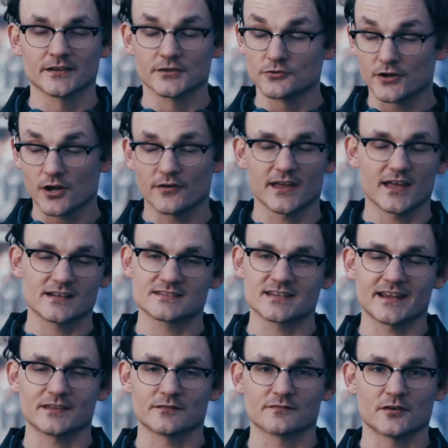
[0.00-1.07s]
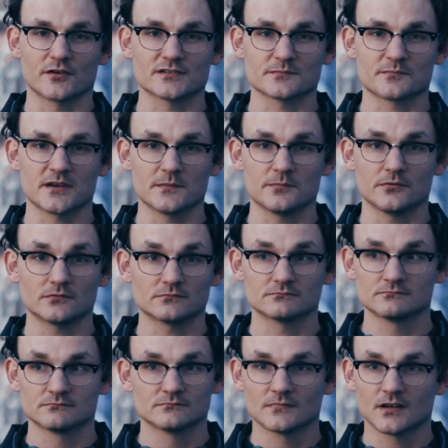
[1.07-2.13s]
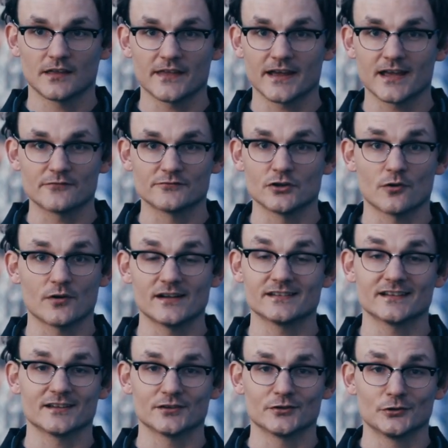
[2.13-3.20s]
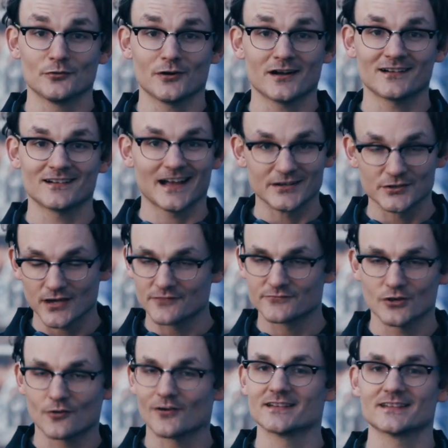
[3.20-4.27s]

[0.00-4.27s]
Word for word: You're going out and taking photos of people, and they have no idea who you are, and you have no